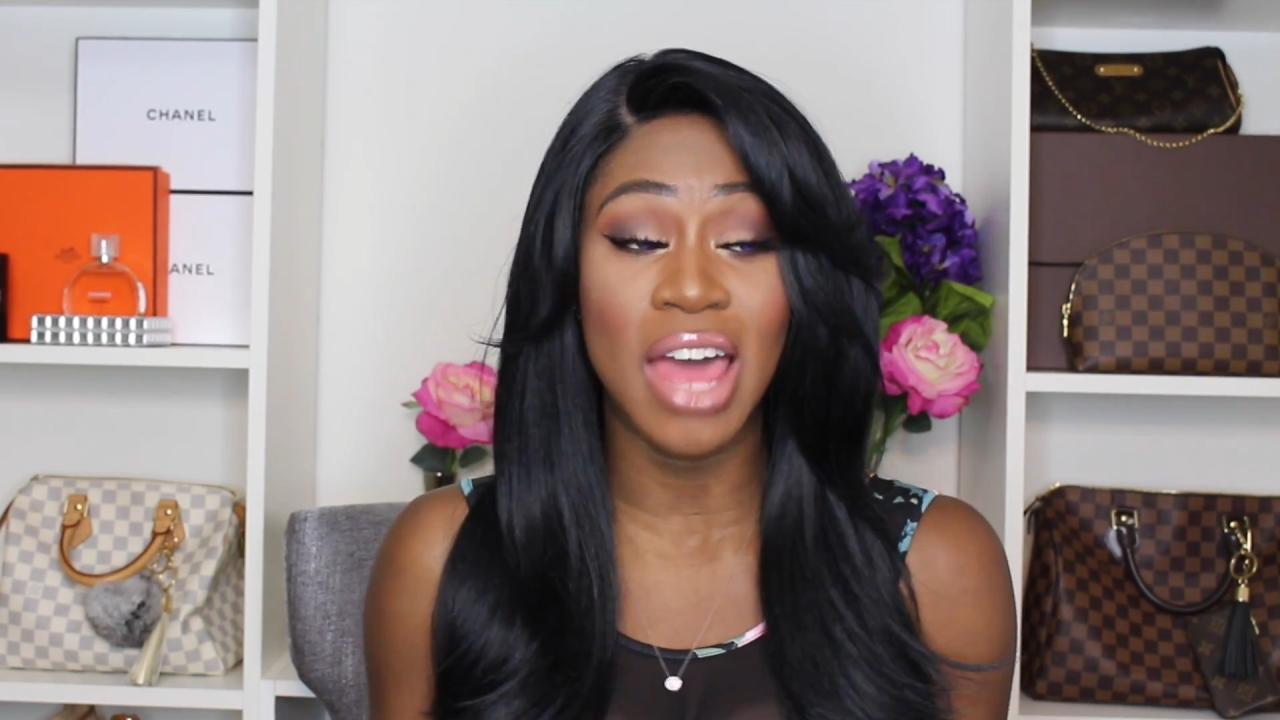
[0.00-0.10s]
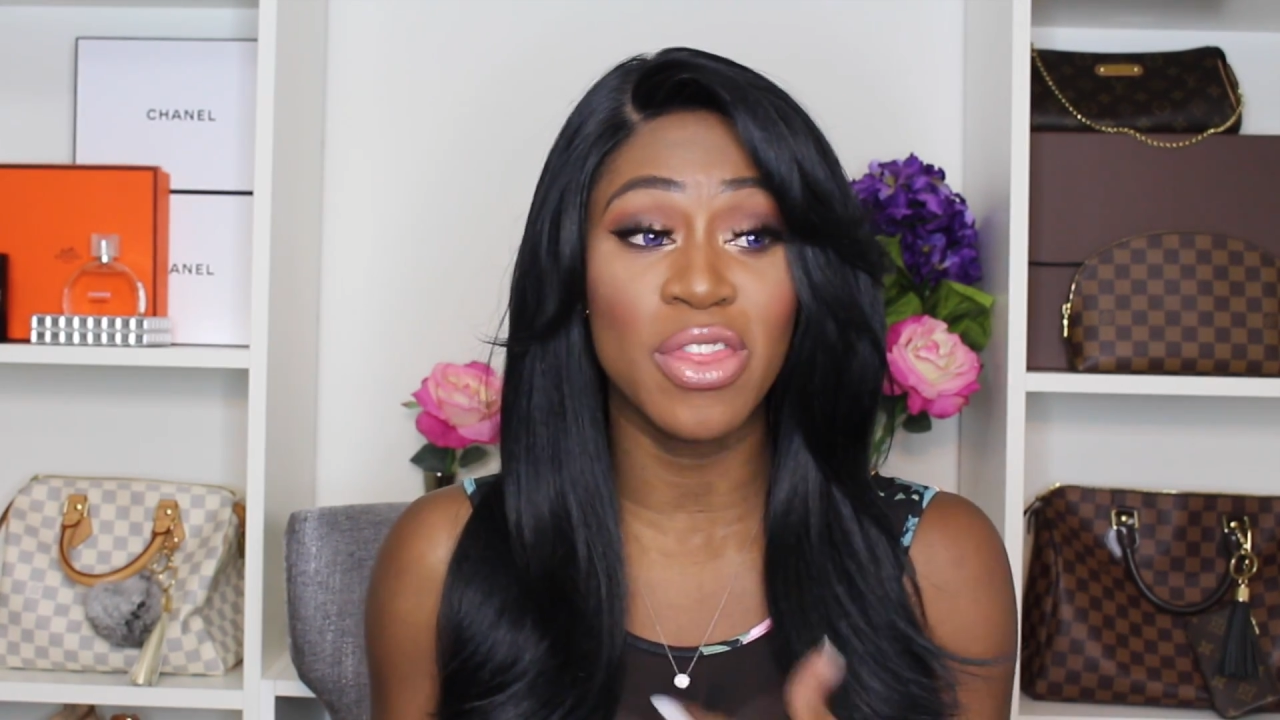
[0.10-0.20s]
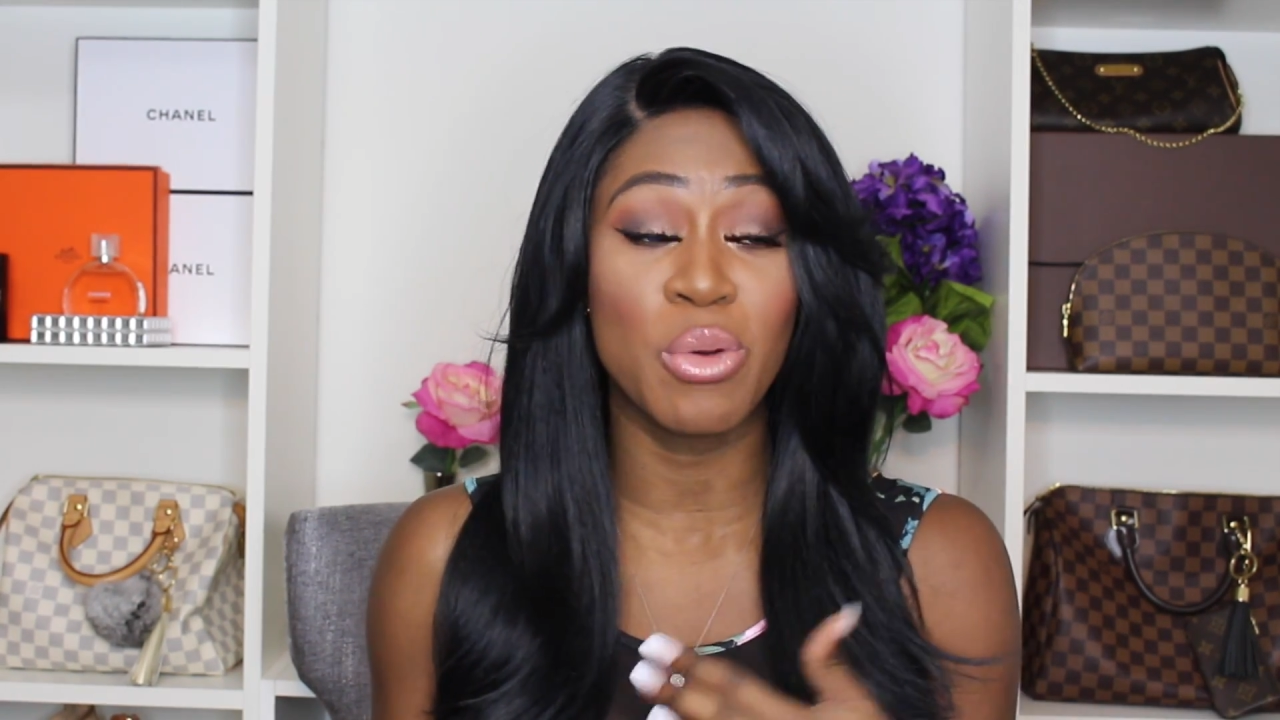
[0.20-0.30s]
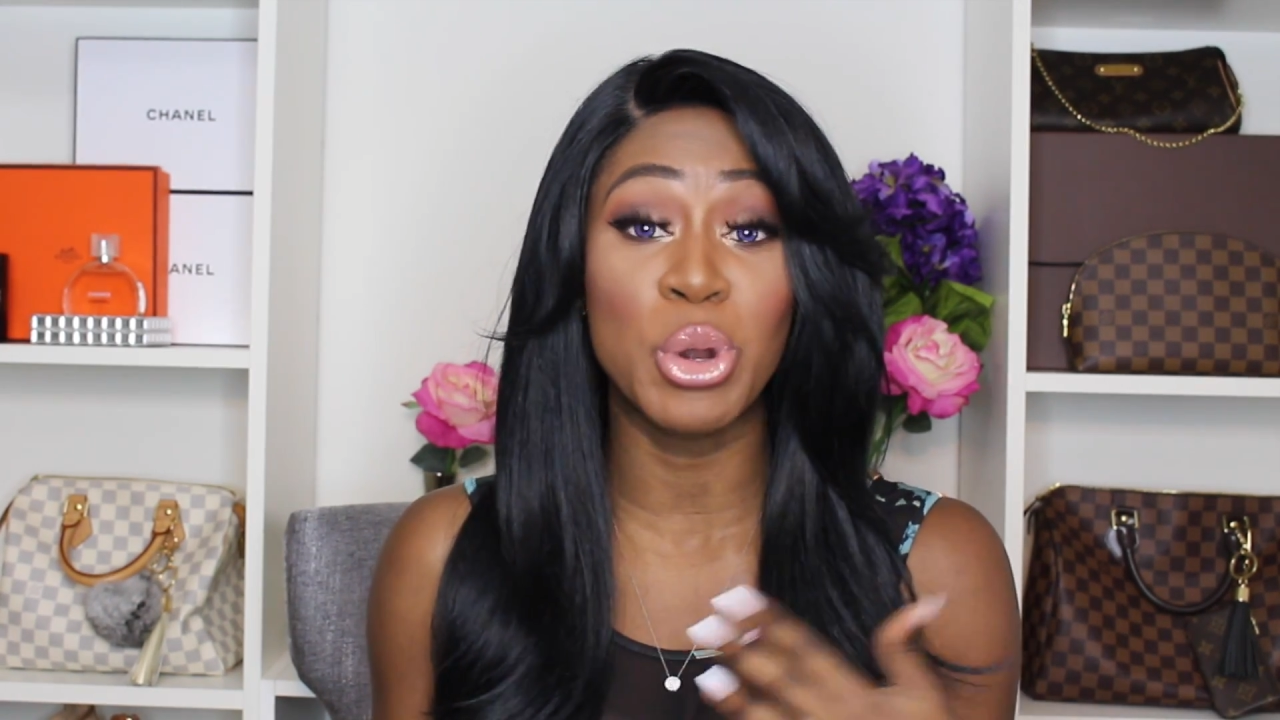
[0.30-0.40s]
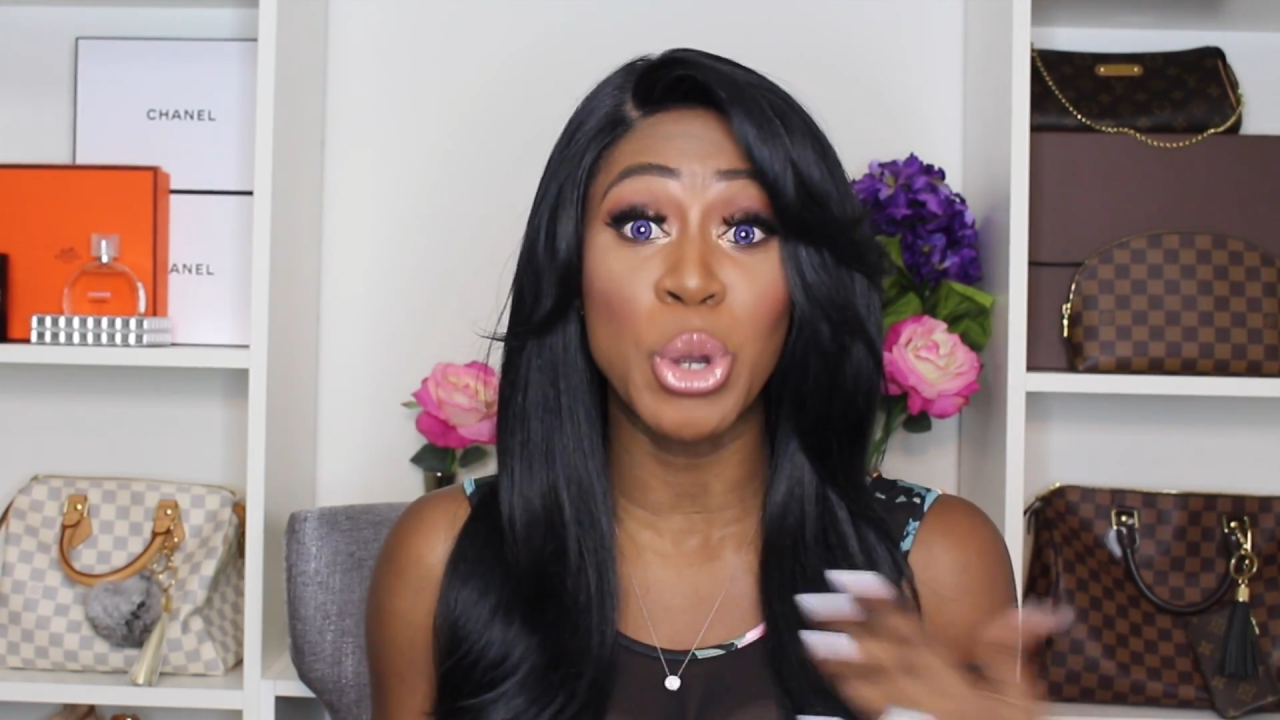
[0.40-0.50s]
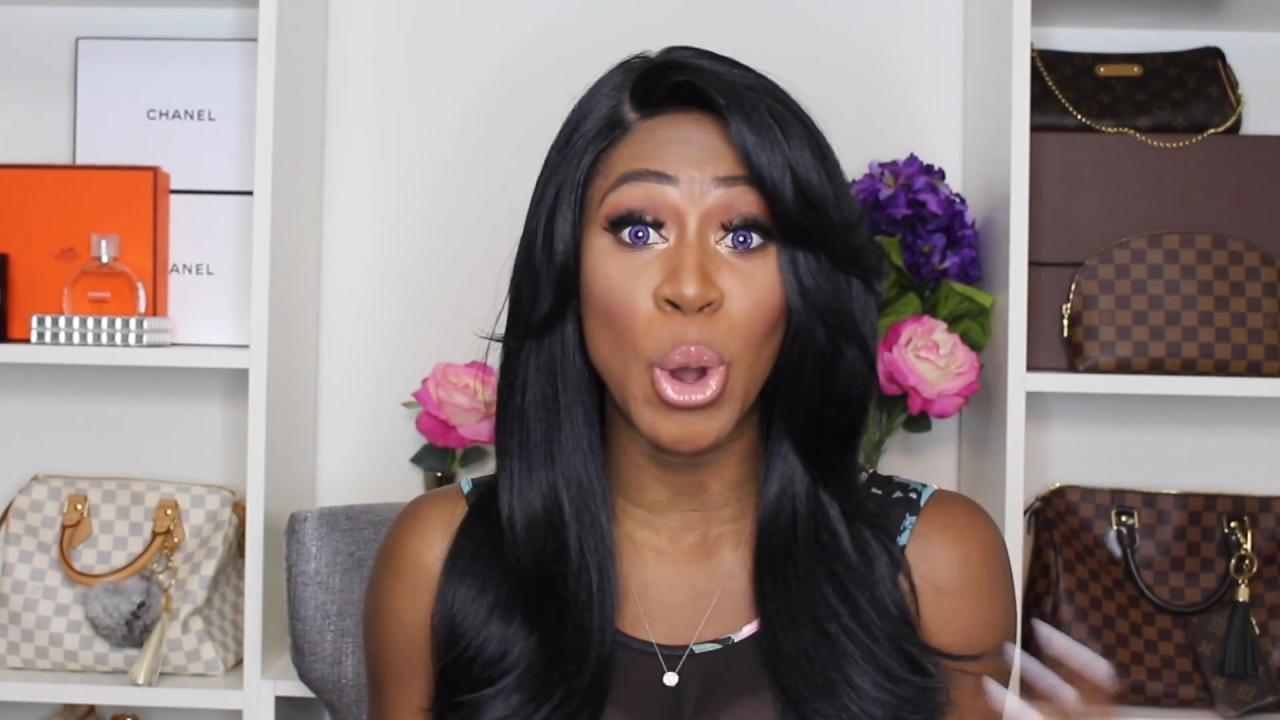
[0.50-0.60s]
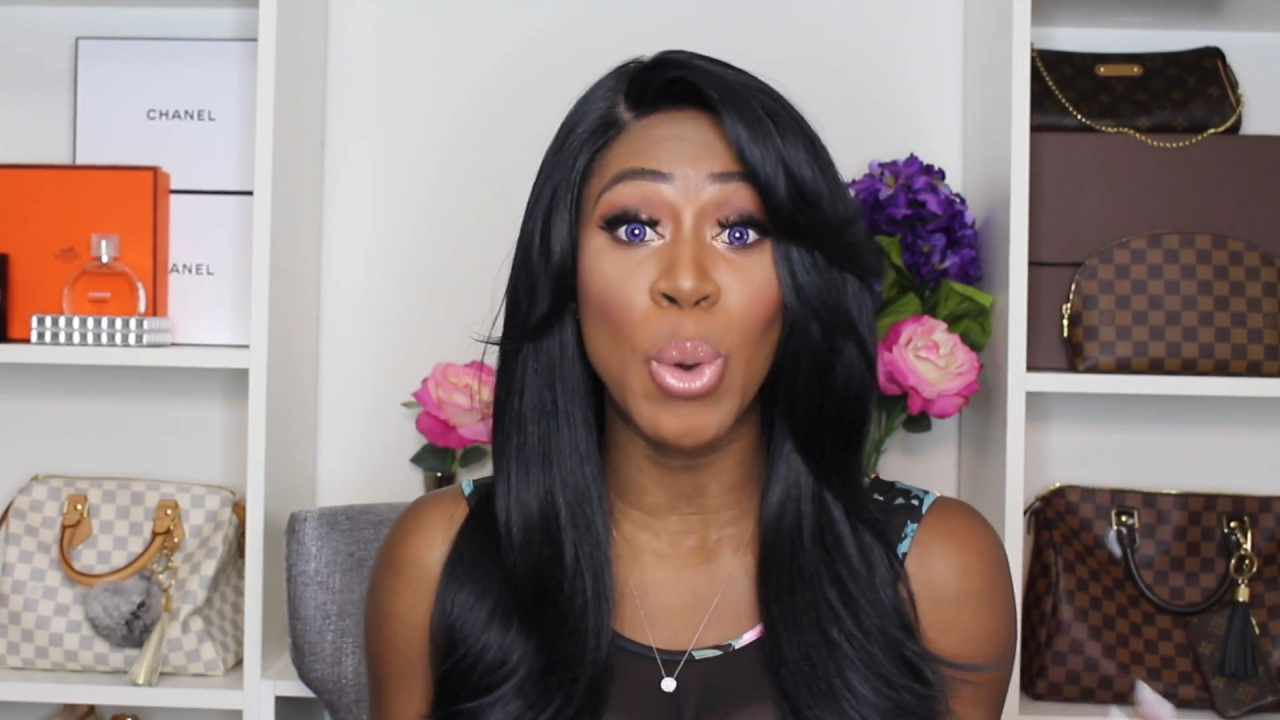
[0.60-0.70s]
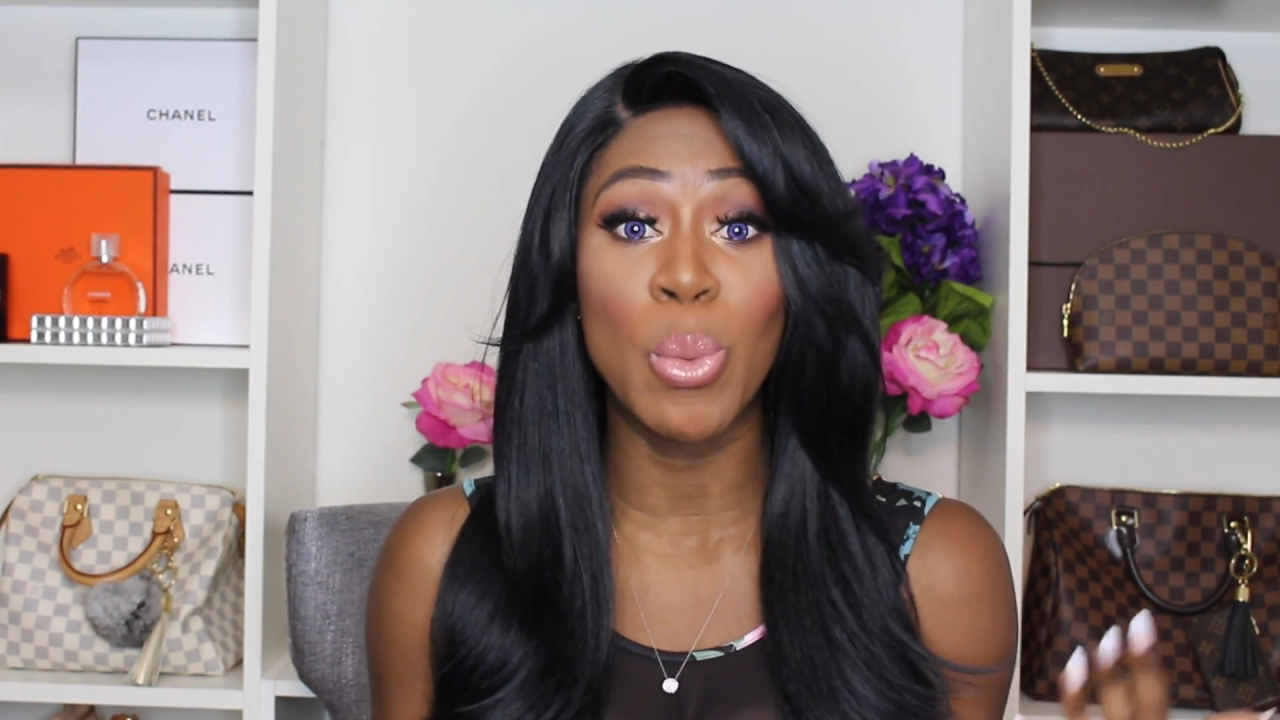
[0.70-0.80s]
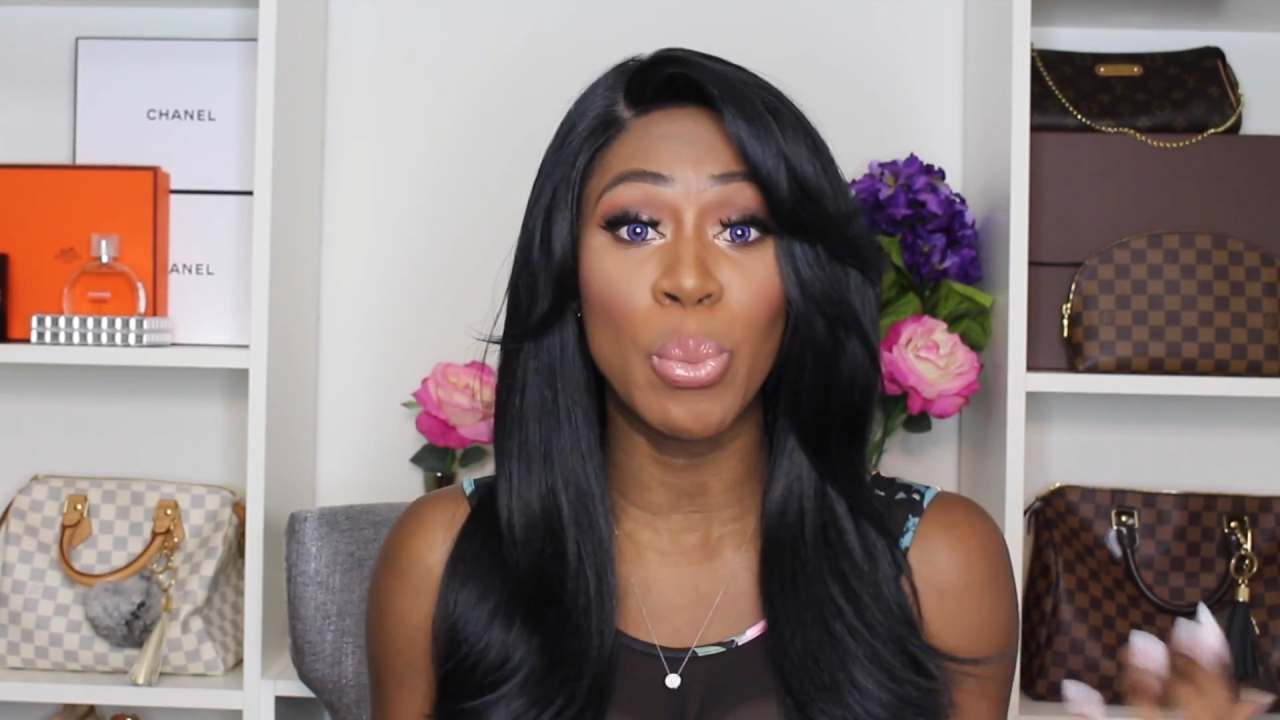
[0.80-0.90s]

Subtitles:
and there were no